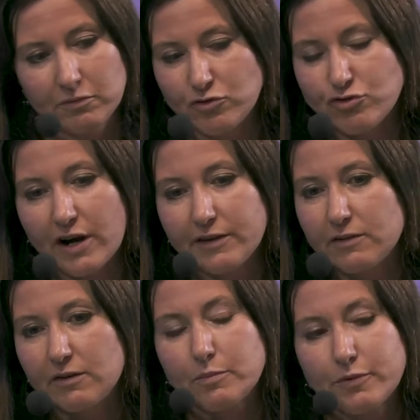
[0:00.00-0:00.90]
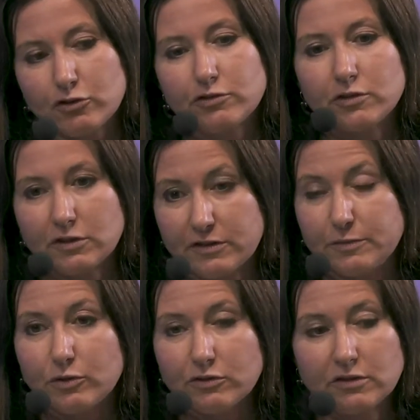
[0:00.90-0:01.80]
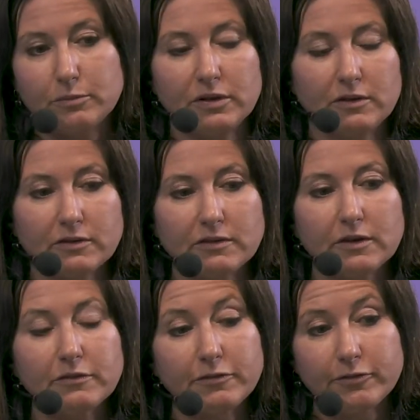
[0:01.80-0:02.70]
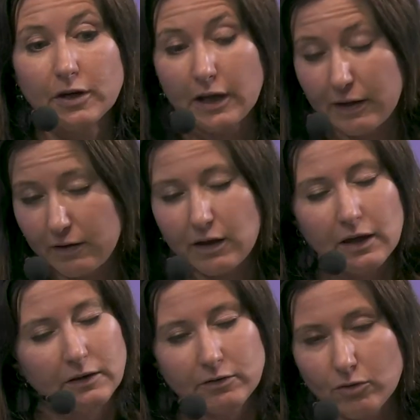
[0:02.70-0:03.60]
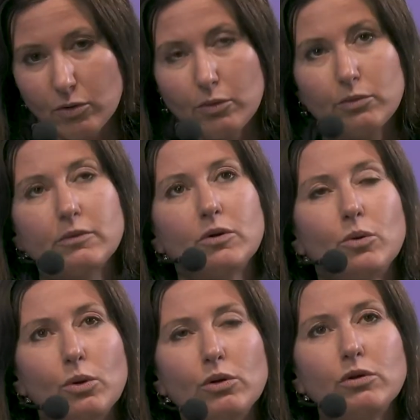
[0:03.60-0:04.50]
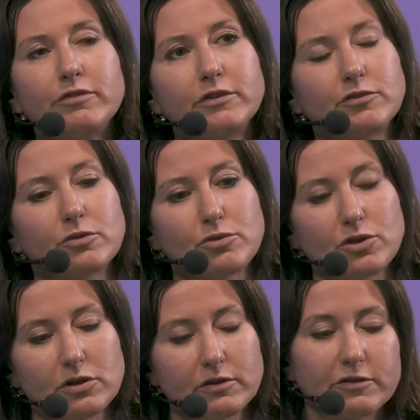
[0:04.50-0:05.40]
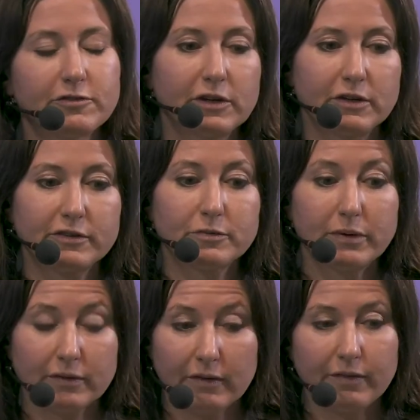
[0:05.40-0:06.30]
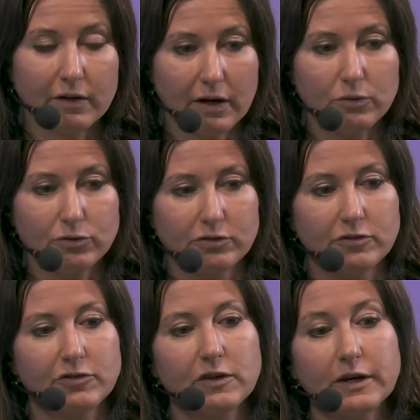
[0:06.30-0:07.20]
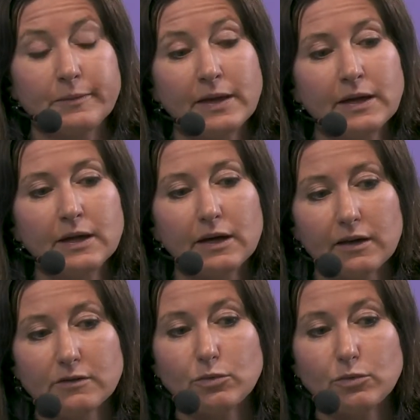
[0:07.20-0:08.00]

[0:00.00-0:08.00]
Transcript: greater personal responsibility in all of the social spheres, but in the housing sphere as